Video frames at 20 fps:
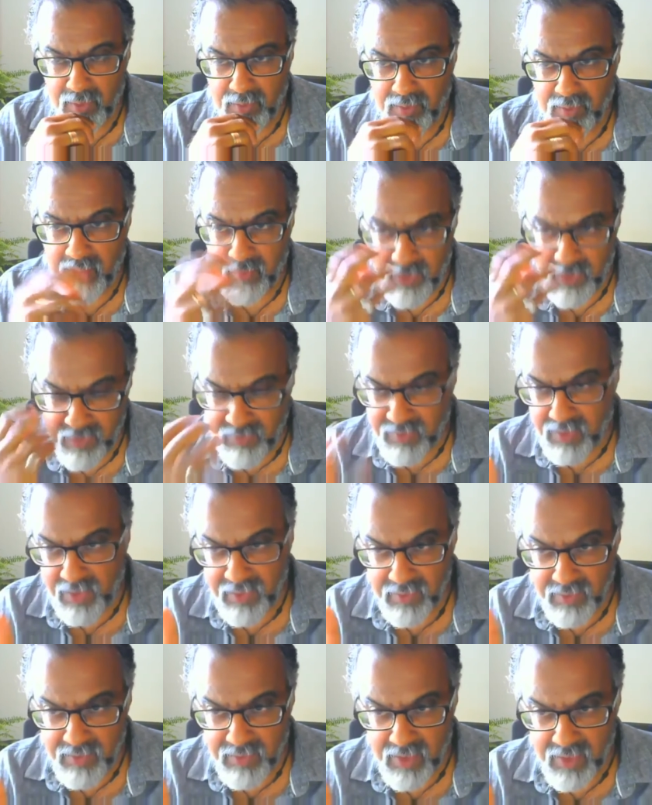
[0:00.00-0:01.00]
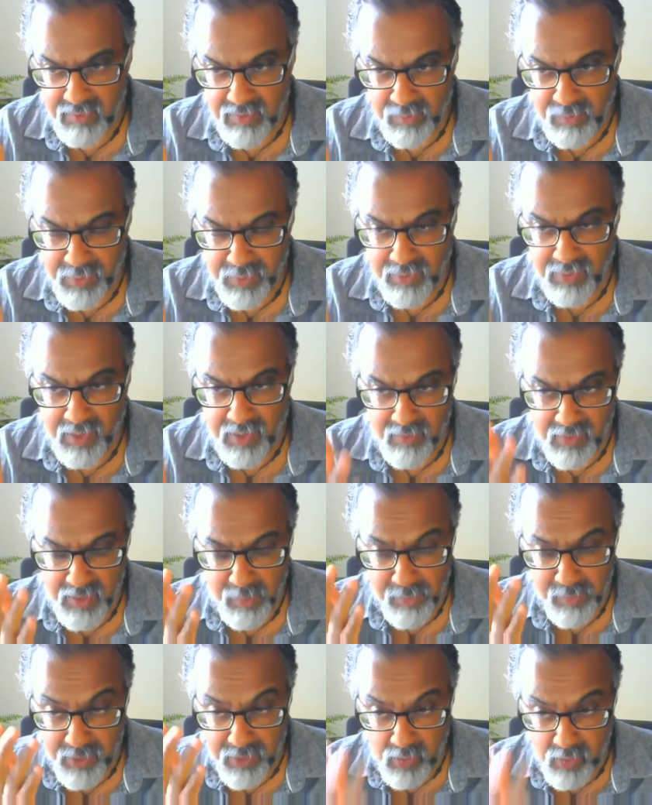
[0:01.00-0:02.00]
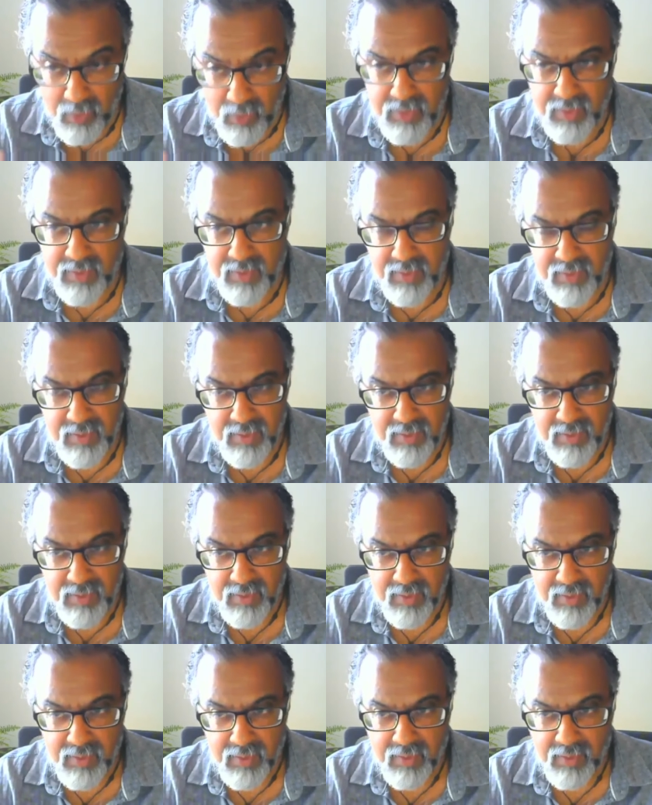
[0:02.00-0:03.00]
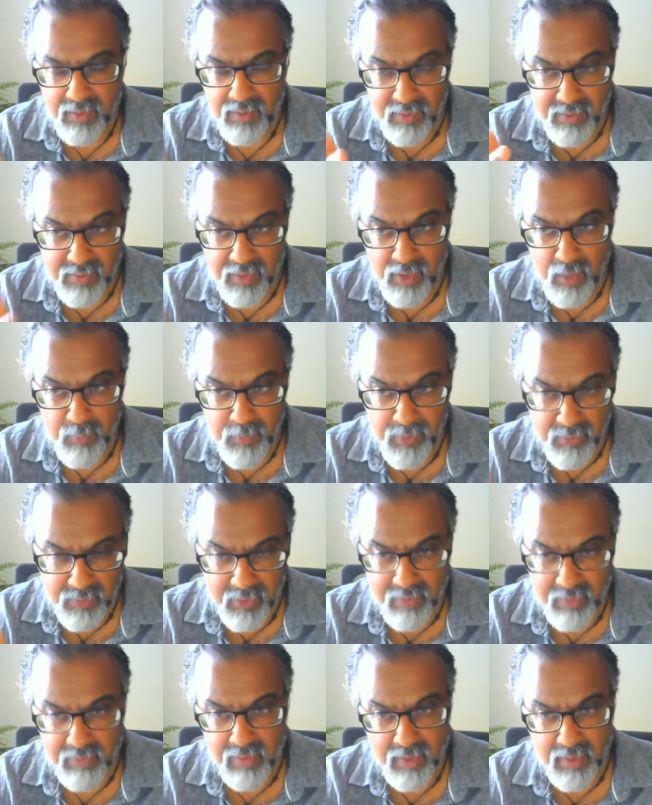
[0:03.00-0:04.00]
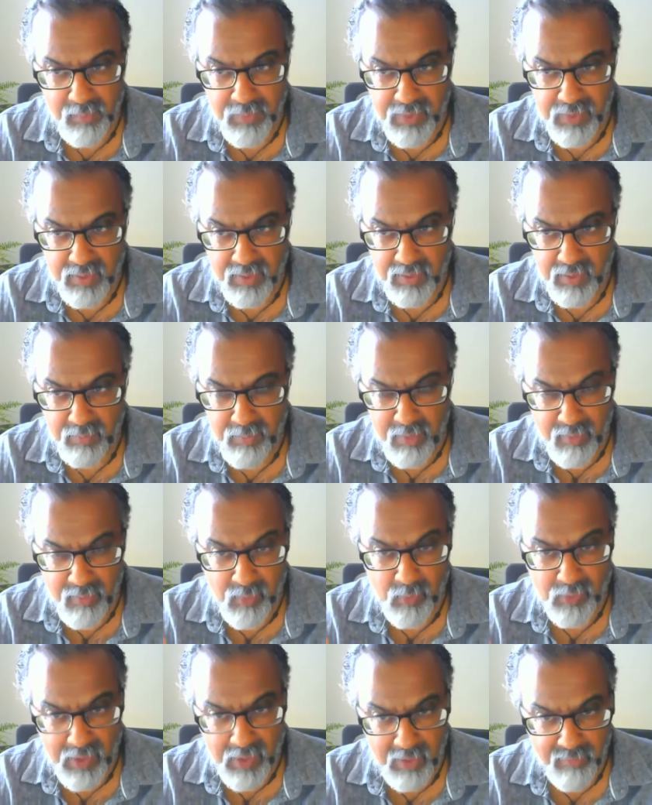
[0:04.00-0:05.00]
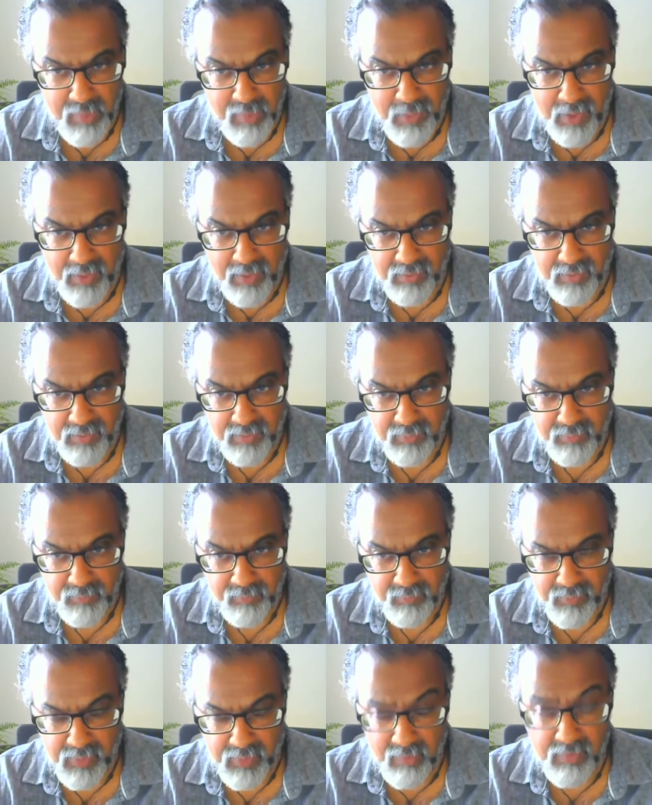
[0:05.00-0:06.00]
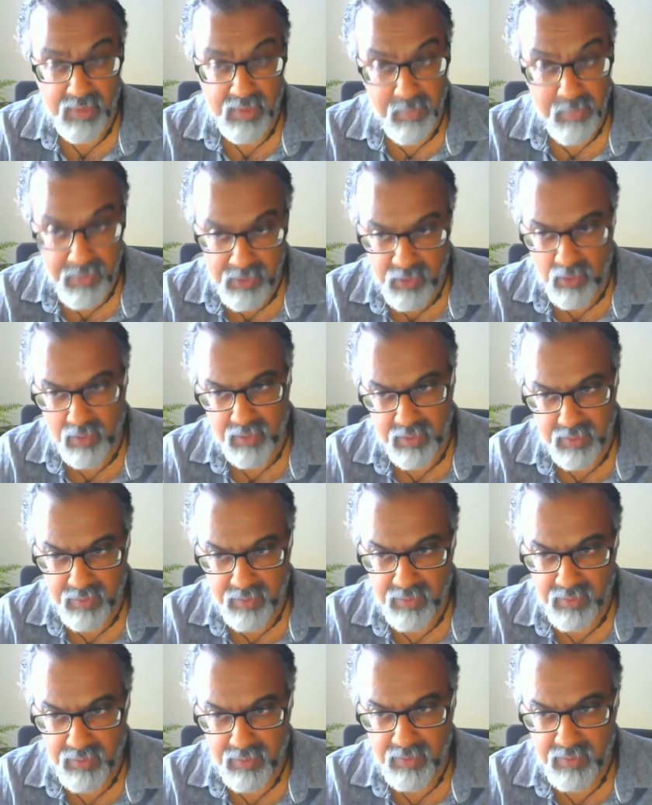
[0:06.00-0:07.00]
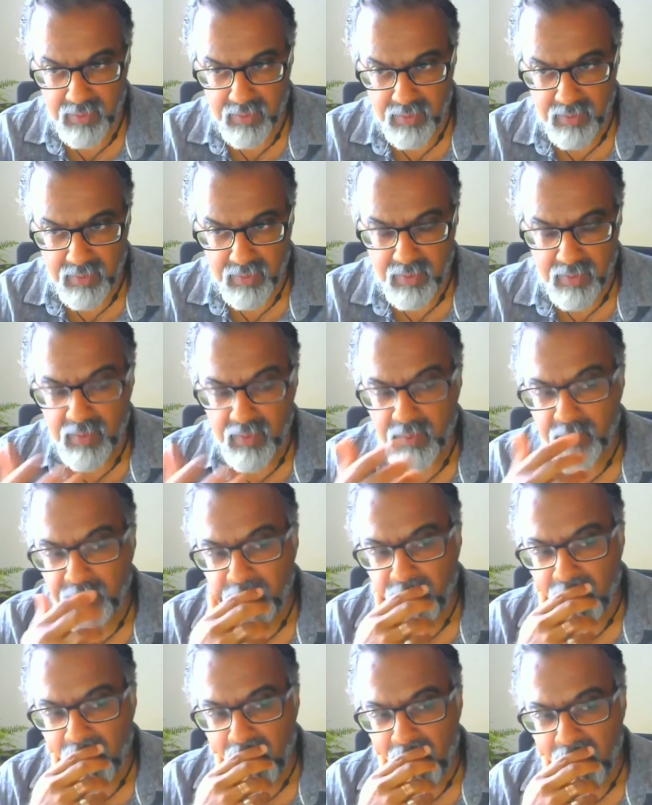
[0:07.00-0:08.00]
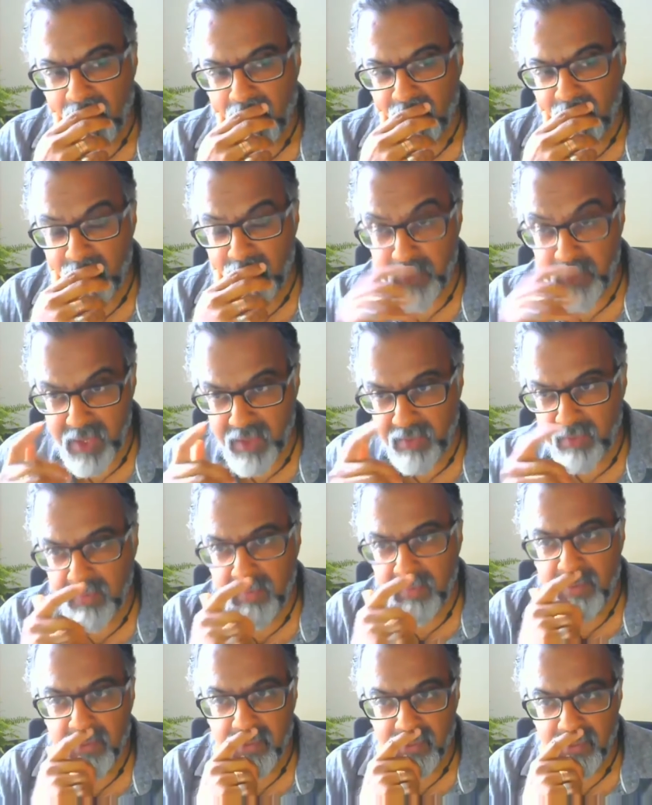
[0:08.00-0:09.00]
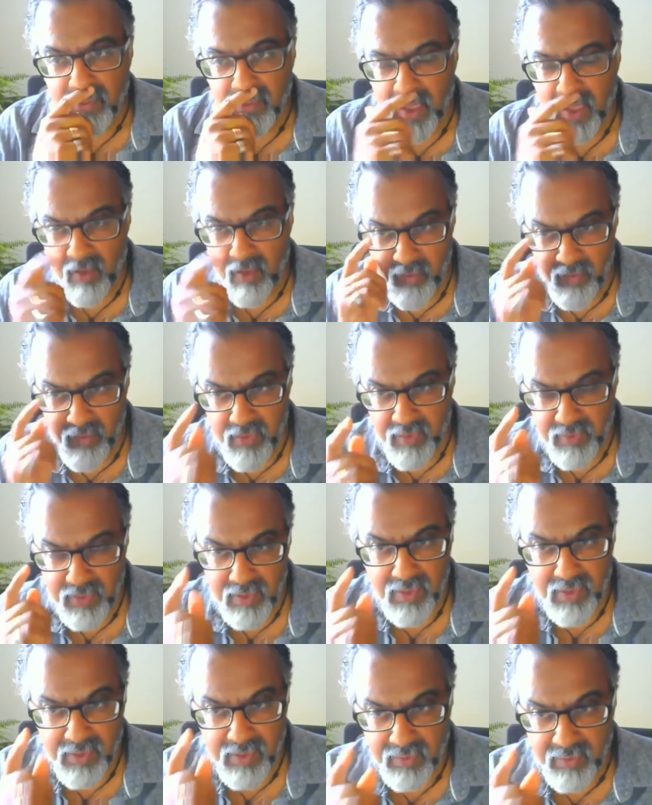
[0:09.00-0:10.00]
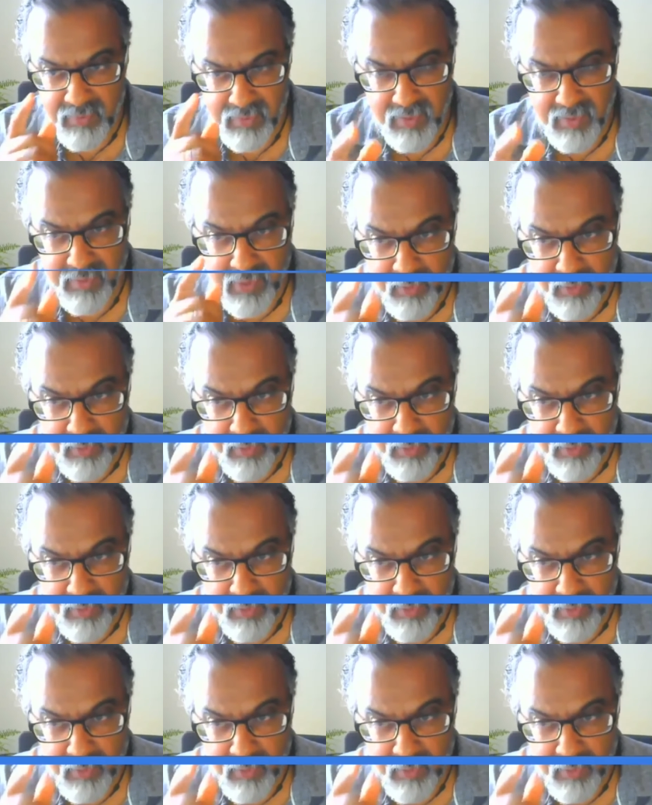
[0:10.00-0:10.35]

inside the JVP and they were the majority in the JVP Central Committee before they left the party. They were the majority, which means every single decision